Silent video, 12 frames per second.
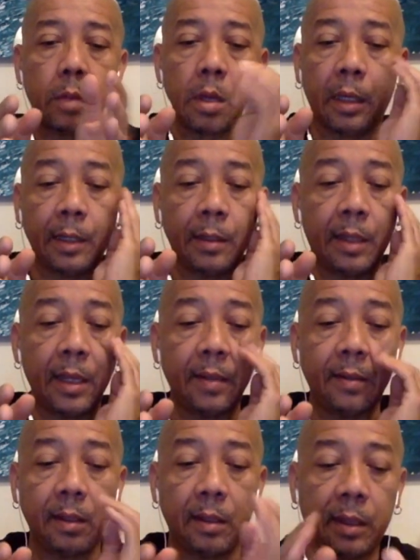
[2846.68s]
in
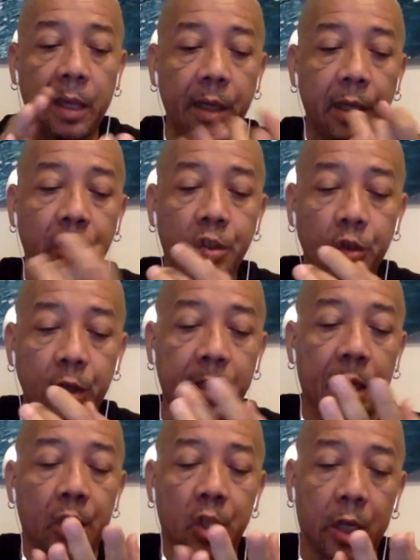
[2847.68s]
DC, Kennedy Street
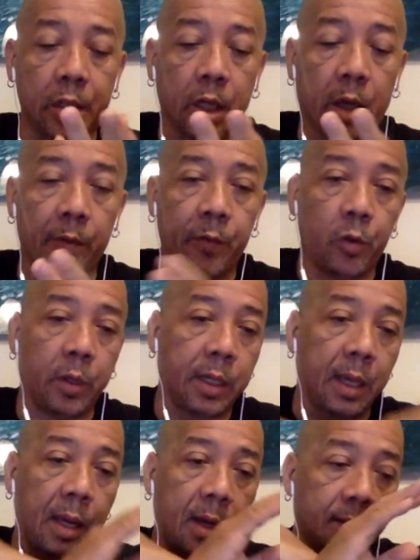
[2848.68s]
and Georgia Avenue. You
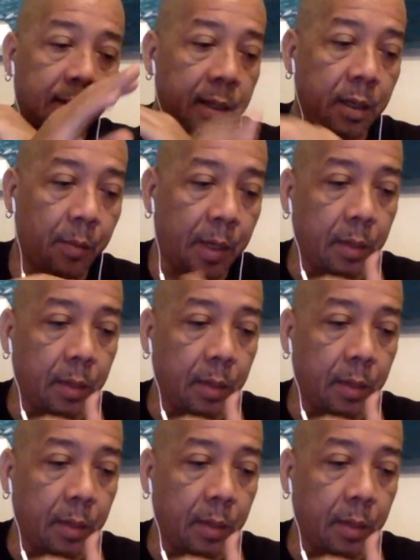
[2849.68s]
can ask anybody